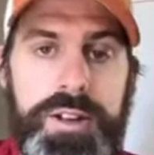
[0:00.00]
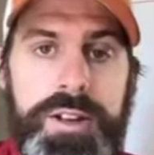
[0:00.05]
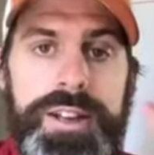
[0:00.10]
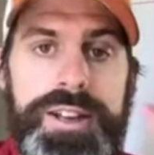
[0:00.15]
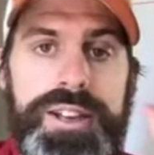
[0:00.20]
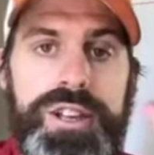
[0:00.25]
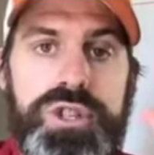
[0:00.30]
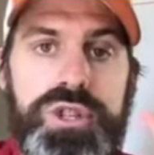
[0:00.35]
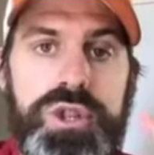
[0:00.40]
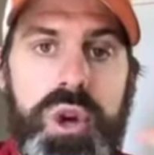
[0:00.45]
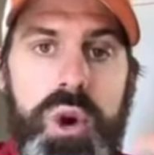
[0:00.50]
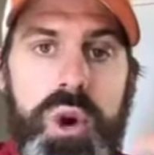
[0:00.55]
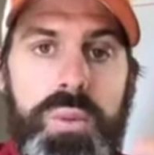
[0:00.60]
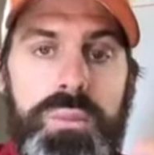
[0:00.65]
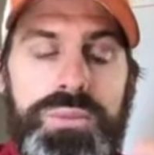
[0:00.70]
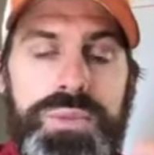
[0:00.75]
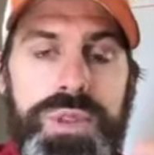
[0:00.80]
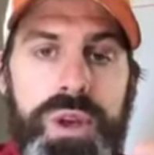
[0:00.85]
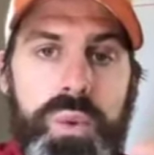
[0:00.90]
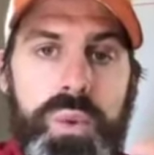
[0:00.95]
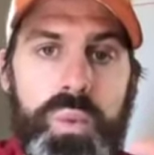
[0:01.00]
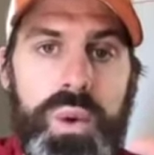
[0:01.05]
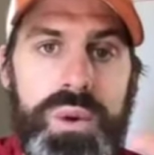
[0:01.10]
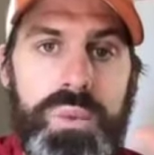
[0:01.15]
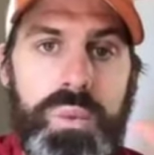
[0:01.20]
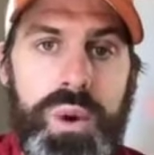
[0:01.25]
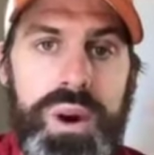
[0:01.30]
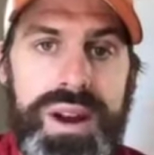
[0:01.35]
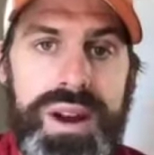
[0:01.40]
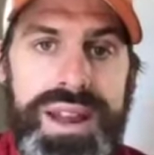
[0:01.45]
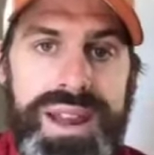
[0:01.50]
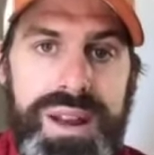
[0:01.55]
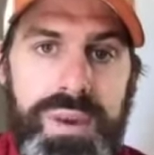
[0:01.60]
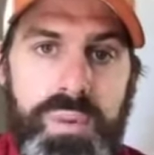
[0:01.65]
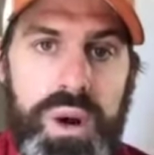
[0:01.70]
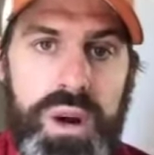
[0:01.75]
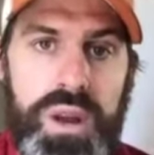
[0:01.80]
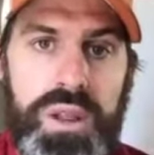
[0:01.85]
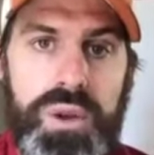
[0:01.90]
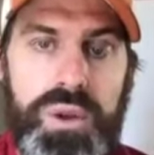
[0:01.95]
So when we're in
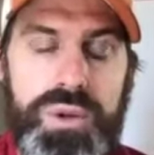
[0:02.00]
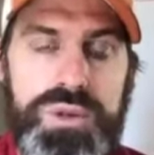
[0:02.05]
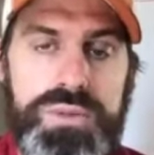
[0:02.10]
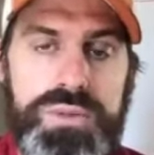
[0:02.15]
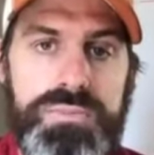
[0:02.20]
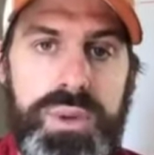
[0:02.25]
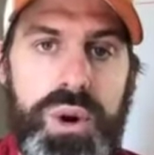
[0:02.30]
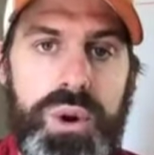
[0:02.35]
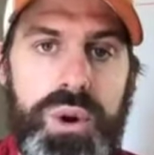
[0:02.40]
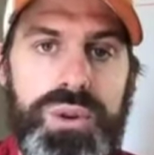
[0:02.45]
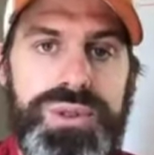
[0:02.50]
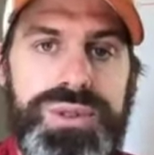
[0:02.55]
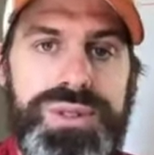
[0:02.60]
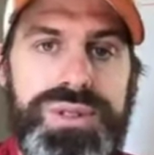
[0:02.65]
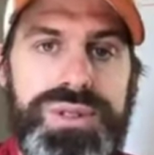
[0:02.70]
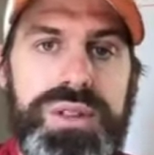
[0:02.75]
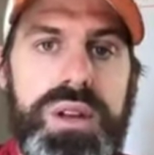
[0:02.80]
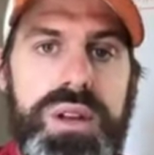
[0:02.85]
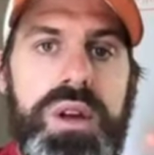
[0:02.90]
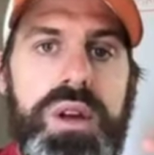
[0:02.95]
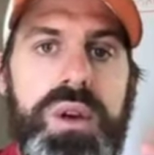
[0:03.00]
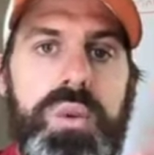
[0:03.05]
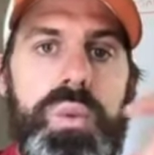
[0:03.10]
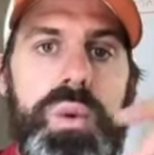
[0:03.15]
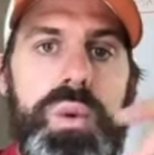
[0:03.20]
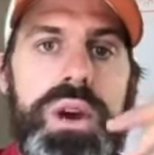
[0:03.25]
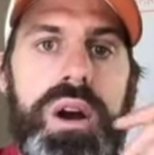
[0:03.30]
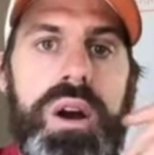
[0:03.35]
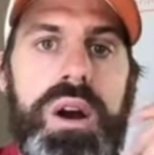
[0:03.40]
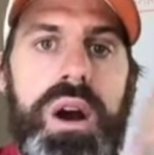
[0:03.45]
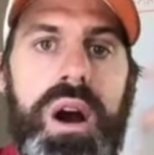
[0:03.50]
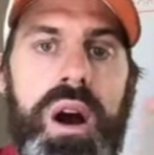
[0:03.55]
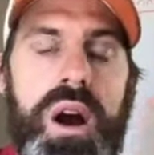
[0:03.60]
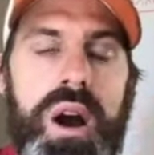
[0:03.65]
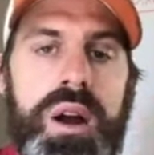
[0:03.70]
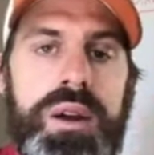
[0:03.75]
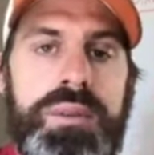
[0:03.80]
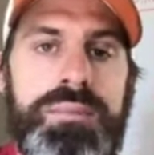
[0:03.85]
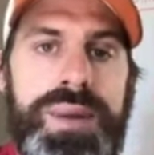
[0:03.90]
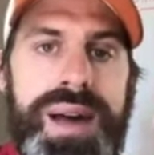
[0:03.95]
one of those modes, we are
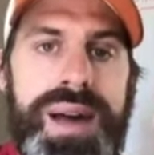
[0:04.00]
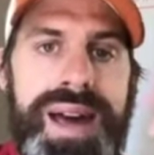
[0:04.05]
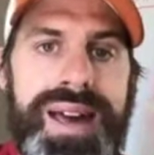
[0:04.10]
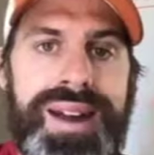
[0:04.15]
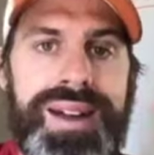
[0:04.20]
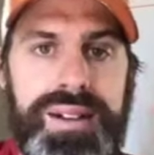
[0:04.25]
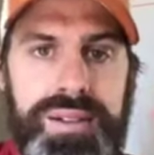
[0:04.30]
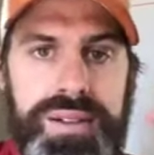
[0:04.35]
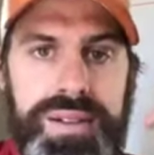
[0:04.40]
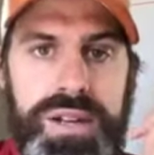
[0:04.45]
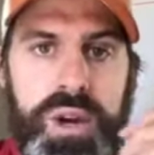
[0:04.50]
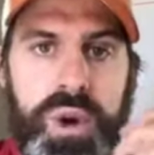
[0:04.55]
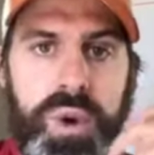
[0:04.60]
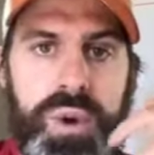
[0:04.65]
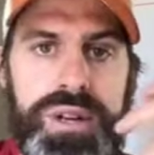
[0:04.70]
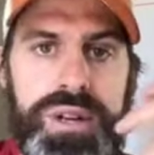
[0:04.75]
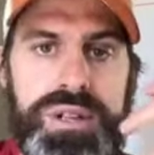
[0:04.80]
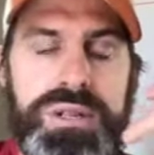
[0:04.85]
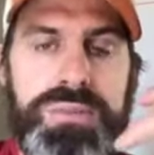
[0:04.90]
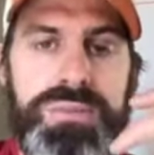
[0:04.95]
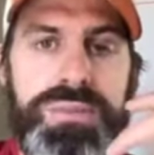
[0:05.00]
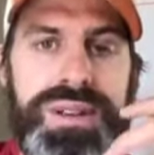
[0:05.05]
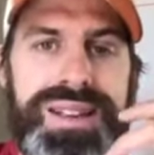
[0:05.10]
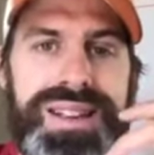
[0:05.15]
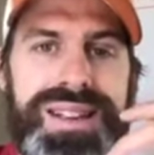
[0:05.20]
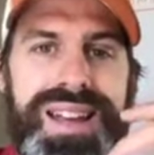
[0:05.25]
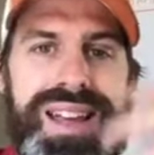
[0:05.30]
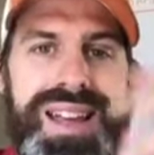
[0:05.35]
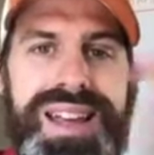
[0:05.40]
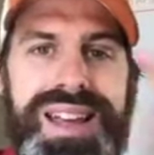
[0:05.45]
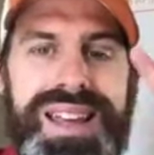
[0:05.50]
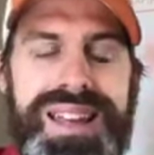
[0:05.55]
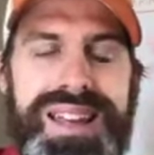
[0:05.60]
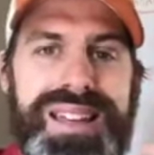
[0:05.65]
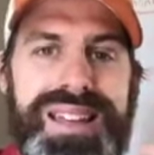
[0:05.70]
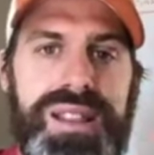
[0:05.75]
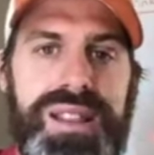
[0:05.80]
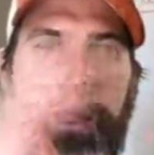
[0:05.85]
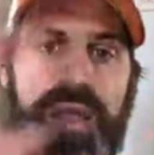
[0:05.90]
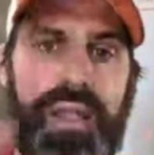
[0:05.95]
automatically going to be
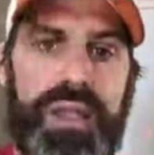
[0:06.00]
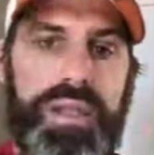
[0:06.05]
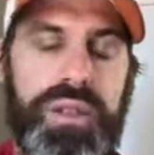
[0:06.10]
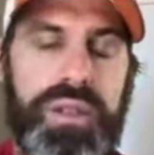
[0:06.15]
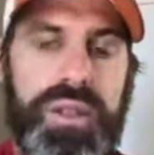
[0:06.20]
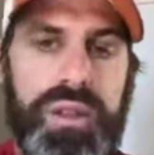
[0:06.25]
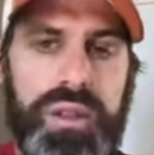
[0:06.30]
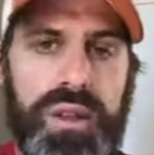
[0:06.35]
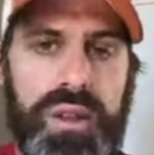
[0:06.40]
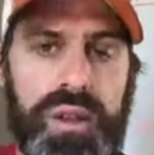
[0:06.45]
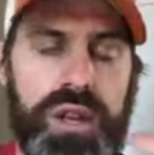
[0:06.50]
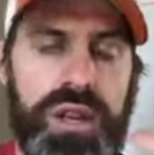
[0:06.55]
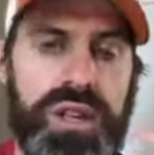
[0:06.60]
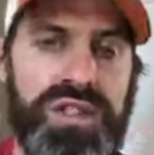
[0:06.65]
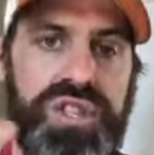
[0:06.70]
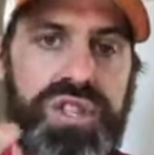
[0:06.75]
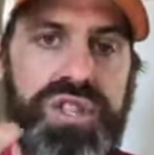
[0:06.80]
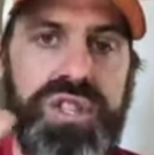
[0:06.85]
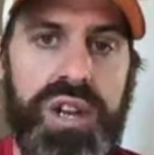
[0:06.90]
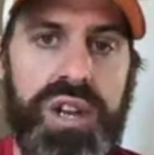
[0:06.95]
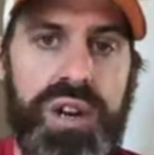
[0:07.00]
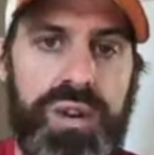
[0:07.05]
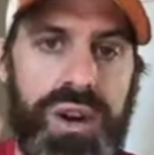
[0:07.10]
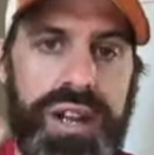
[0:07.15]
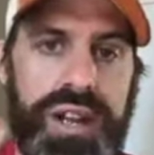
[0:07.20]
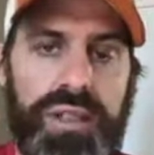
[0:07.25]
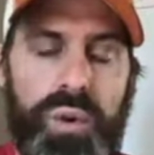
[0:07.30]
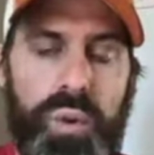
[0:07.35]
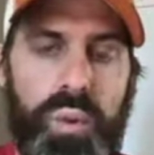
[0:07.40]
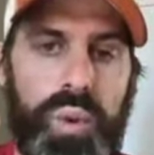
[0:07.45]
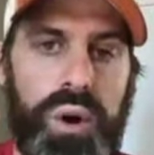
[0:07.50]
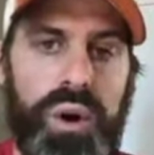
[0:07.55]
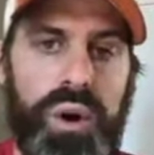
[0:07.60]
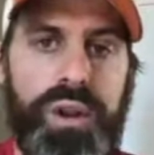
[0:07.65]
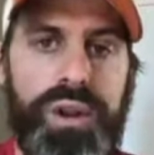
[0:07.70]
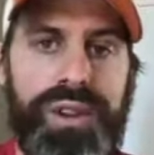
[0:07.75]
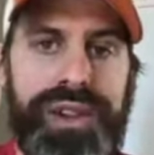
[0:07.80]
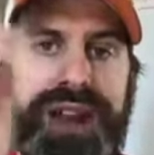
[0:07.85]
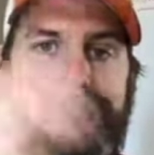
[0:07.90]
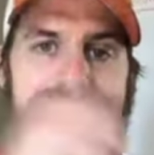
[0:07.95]
considering the
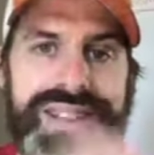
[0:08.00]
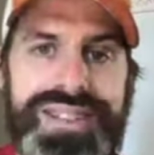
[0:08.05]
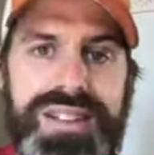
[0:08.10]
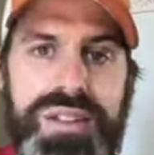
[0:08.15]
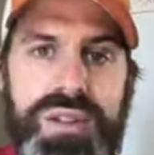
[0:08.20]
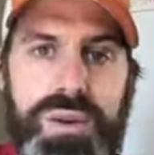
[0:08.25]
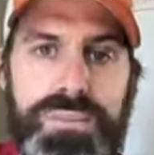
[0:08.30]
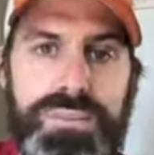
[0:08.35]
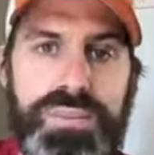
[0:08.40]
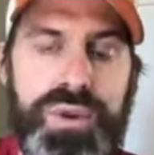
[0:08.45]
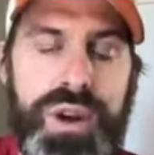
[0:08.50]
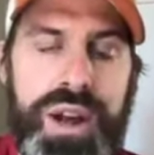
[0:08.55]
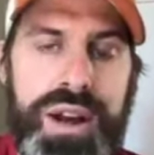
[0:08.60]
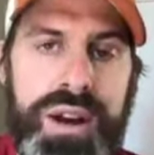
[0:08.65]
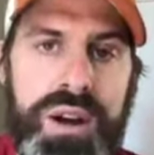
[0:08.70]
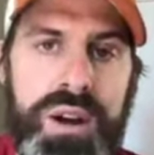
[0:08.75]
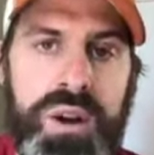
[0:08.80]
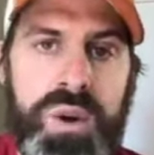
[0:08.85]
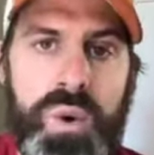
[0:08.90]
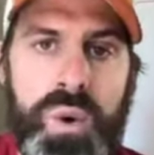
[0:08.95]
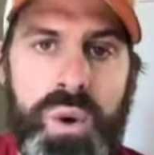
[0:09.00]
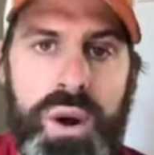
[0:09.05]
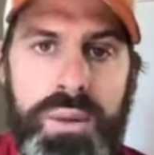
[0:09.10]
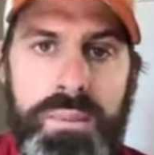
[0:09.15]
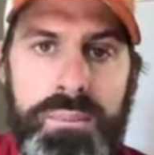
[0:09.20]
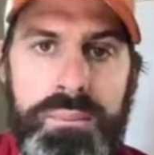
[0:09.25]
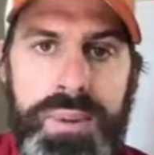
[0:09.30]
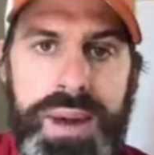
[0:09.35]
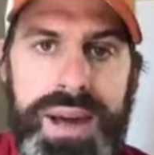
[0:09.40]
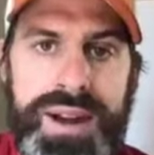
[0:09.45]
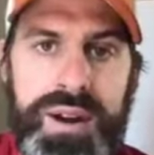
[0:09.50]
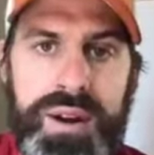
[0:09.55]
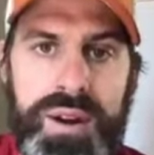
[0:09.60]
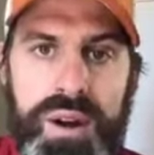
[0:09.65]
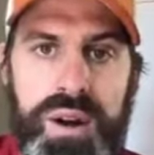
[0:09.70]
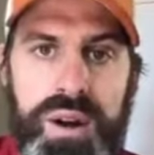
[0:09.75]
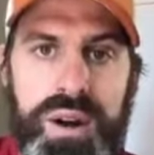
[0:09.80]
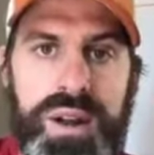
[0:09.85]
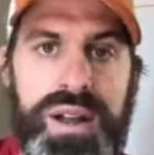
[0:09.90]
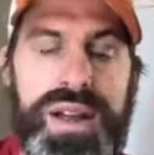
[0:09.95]
world as either predator or
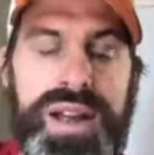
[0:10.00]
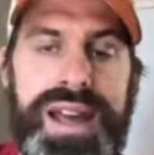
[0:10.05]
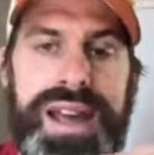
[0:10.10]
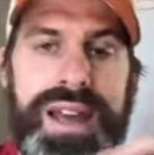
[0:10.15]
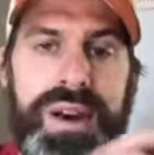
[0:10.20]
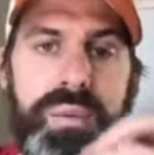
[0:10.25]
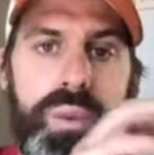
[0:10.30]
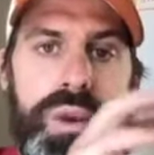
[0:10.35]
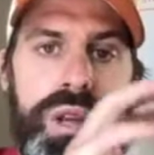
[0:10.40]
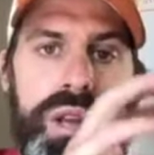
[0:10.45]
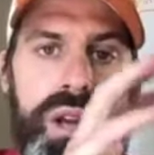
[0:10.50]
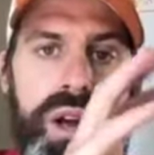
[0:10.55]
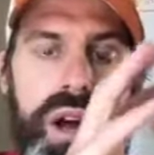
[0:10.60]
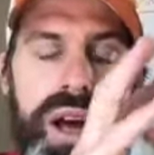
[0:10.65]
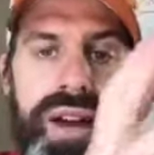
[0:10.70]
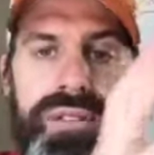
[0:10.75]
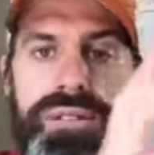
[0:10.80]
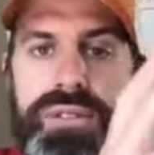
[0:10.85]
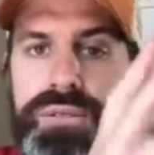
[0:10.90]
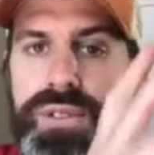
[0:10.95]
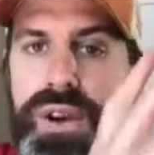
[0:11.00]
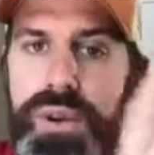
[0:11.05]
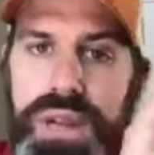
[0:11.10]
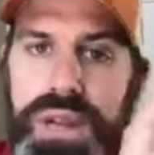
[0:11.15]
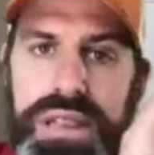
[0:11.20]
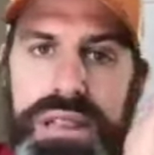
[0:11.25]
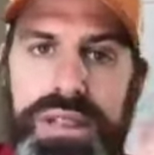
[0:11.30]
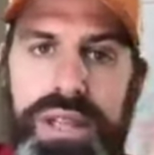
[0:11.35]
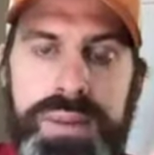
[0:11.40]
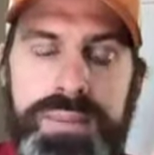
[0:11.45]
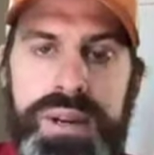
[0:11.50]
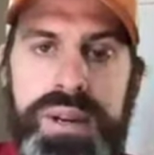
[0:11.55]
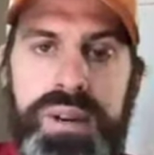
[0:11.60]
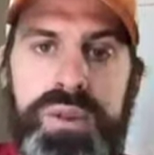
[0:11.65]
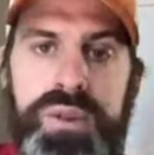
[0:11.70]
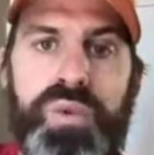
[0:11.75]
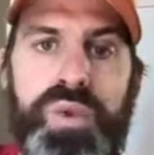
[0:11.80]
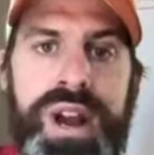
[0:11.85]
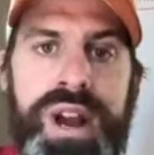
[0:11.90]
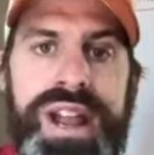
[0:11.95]
competitor, and we have a very limited
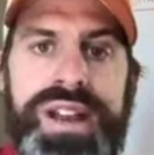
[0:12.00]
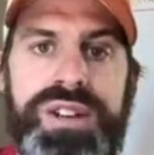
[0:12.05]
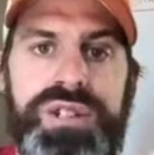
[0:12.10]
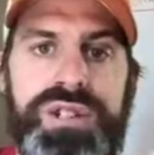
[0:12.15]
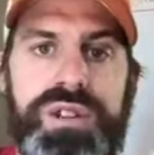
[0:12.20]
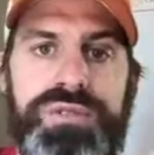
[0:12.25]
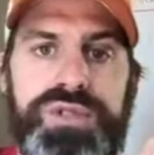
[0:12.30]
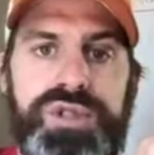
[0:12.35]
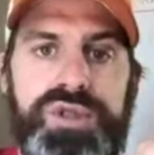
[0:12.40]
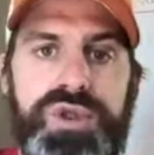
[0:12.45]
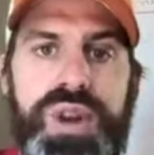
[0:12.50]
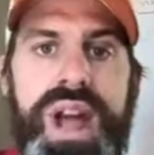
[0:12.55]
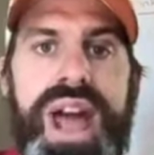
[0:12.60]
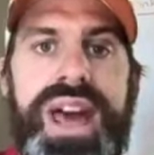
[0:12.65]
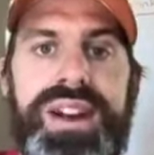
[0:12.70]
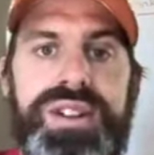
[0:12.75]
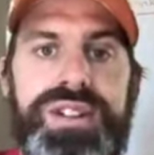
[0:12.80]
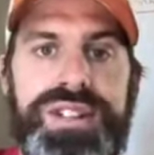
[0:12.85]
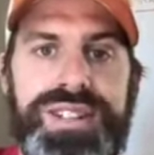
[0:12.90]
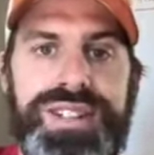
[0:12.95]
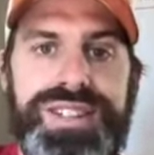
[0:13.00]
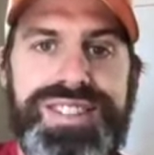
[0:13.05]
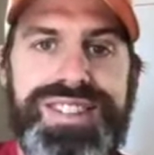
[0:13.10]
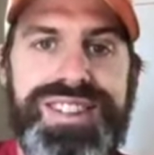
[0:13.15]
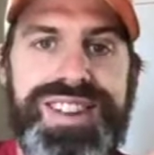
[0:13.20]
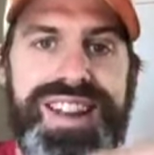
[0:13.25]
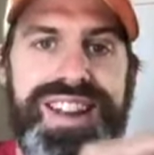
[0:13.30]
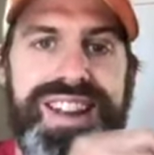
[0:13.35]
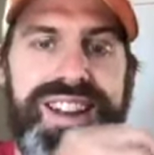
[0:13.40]
range of strategies.